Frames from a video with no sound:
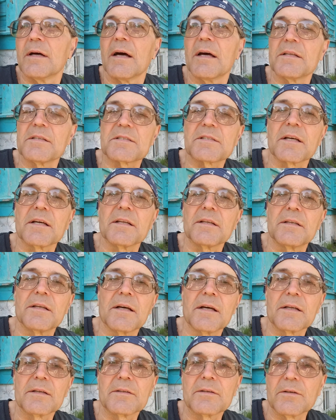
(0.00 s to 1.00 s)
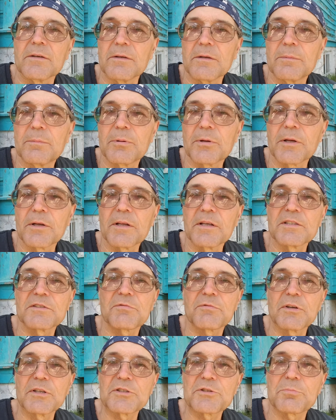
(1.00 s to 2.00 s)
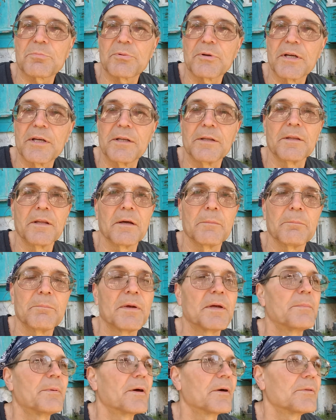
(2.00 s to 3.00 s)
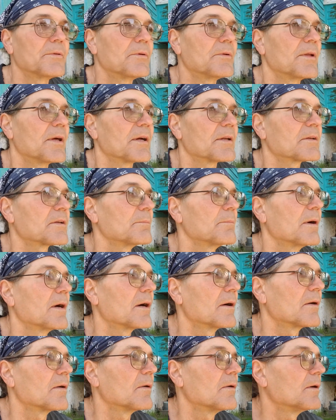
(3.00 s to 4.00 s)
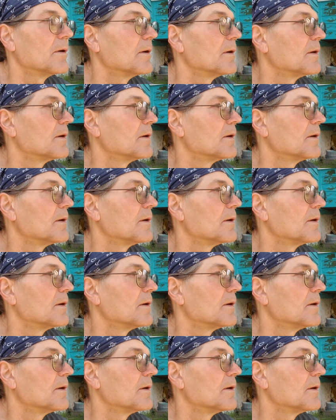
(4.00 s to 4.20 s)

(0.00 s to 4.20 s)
I decided not to. Put a nice French braid in them. Maybe I'll do that tomorrow.